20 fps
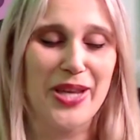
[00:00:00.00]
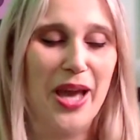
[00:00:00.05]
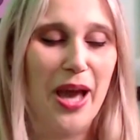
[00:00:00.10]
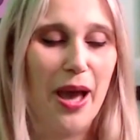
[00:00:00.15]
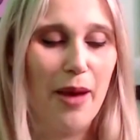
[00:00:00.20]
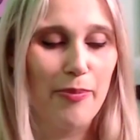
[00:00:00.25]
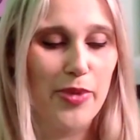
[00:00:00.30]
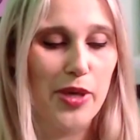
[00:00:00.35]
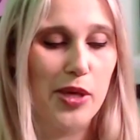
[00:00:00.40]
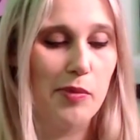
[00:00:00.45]

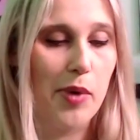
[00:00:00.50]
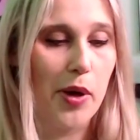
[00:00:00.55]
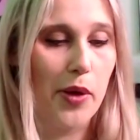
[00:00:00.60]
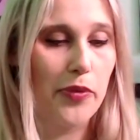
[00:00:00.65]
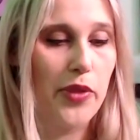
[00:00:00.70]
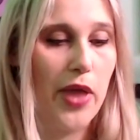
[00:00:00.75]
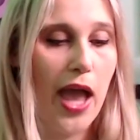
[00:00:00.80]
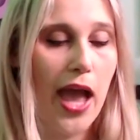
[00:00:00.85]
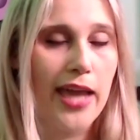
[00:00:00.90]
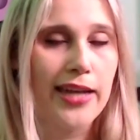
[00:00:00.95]
happy about
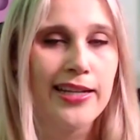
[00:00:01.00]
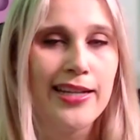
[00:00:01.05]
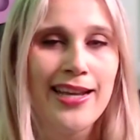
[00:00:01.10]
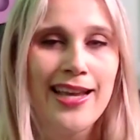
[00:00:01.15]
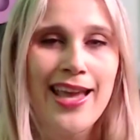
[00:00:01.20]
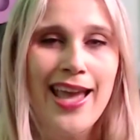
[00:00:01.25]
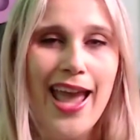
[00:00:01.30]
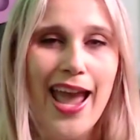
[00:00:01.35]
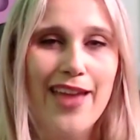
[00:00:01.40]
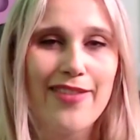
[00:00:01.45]
that.
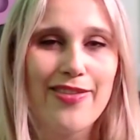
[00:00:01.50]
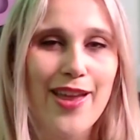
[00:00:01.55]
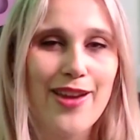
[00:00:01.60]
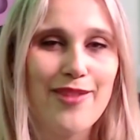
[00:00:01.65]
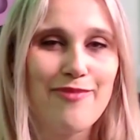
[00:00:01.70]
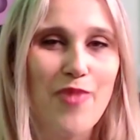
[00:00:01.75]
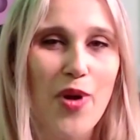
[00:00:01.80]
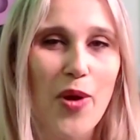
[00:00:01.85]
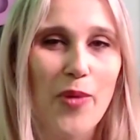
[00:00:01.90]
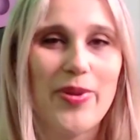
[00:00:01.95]
And
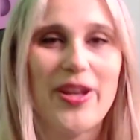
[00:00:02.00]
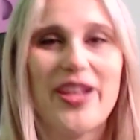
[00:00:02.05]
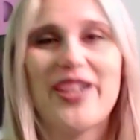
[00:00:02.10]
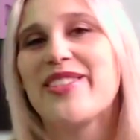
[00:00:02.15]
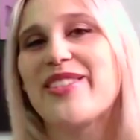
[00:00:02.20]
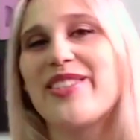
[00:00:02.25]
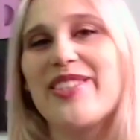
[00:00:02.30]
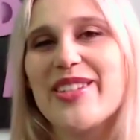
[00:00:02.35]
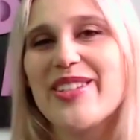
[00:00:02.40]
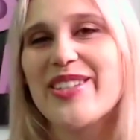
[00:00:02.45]
then
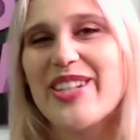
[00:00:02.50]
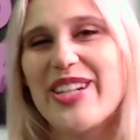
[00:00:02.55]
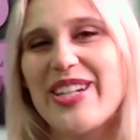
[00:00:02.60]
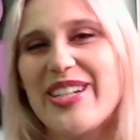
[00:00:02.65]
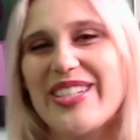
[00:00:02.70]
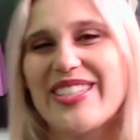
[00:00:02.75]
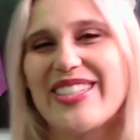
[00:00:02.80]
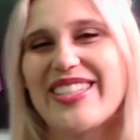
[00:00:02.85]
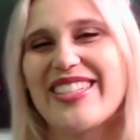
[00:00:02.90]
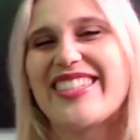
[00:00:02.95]
Mobius
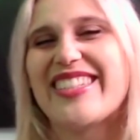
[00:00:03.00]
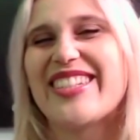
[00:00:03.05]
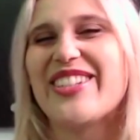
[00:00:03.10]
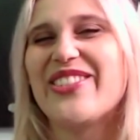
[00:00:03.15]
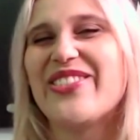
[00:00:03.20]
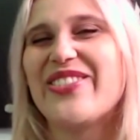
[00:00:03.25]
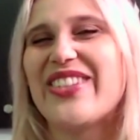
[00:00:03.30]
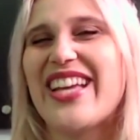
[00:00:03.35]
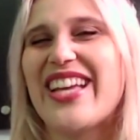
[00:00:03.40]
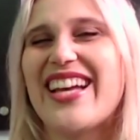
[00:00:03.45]
turns to
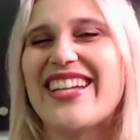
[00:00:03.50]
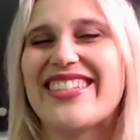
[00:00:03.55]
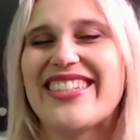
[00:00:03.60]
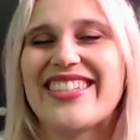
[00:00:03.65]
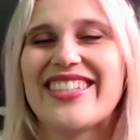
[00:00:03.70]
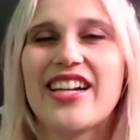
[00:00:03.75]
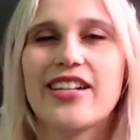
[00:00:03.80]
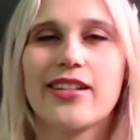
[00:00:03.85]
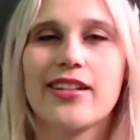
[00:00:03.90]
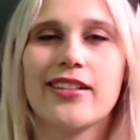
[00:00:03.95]
Sylvie as he's
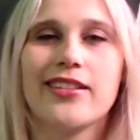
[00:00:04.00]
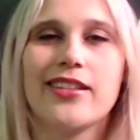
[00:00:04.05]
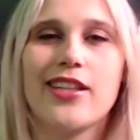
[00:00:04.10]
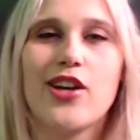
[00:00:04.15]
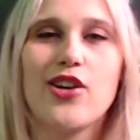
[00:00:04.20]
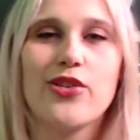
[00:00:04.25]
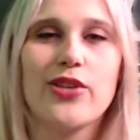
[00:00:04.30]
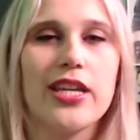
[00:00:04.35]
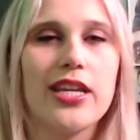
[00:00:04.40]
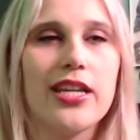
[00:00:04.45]
hugging
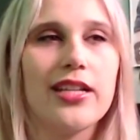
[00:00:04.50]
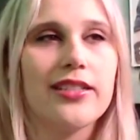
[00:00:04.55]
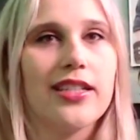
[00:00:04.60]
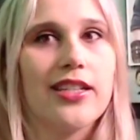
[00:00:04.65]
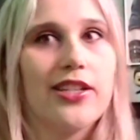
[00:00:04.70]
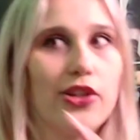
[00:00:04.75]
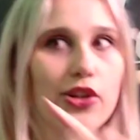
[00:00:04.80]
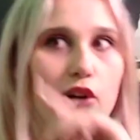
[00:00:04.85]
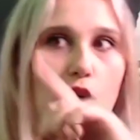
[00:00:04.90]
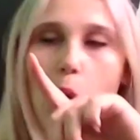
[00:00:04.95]
Loki. He's
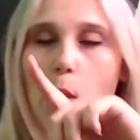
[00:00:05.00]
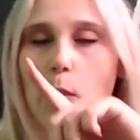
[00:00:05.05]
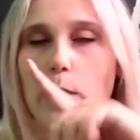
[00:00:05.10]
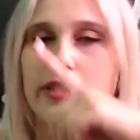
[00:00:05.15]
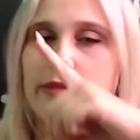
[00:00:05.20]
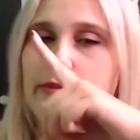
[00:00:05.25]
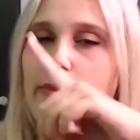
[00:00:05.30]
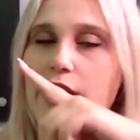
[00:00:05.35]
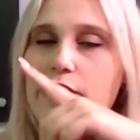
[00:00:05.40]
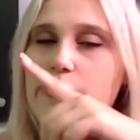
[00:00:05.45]
like, you're
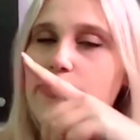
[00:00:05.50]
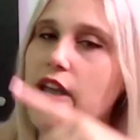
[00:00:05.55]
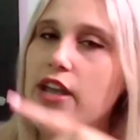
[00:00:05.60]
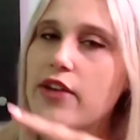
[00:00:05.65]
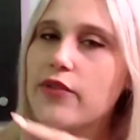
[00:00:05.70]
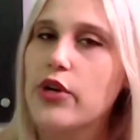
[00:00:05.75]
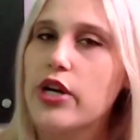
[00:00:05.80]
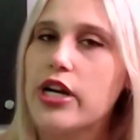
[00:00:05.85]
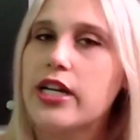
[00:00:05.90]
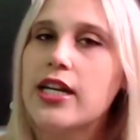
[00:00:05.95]
always my
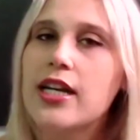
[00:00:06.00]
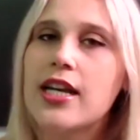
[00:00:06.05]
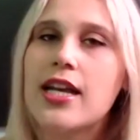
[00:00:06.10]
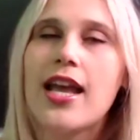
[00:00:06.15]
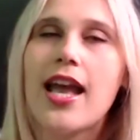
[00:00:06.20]
favorite.